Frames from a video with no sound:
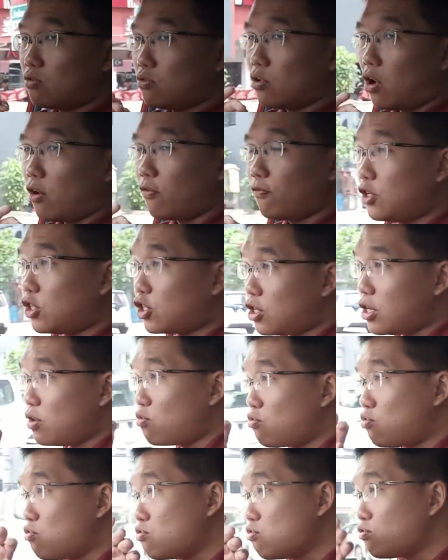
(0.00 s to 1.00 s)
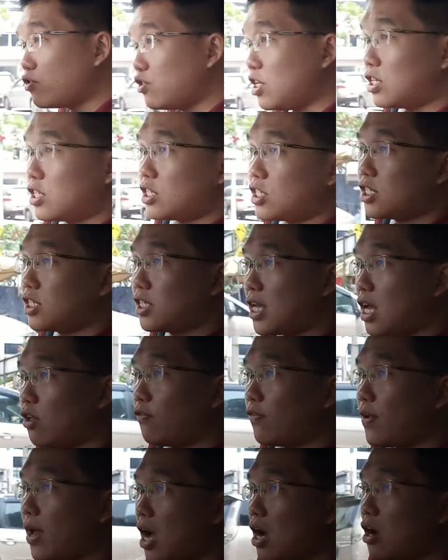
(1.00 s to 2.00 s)
officially rules itself
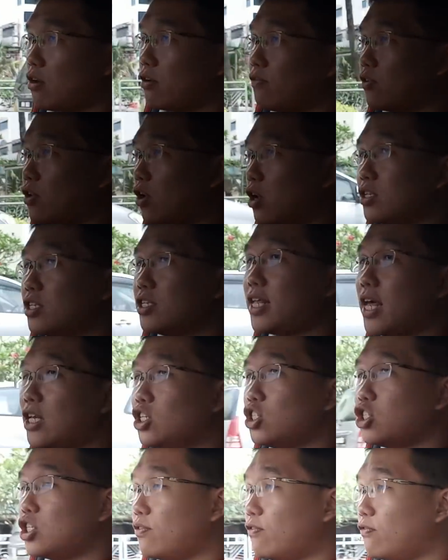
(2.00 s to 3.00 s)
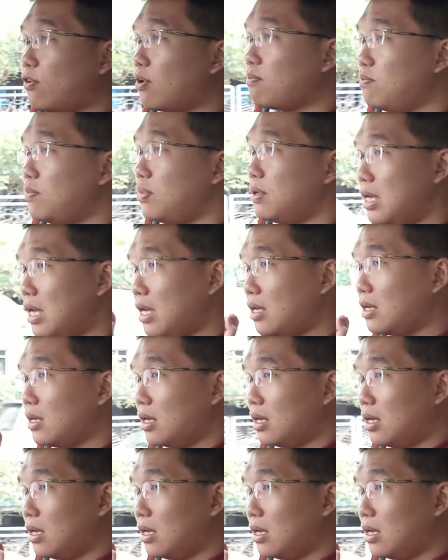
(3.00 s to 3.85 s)
out of contention from being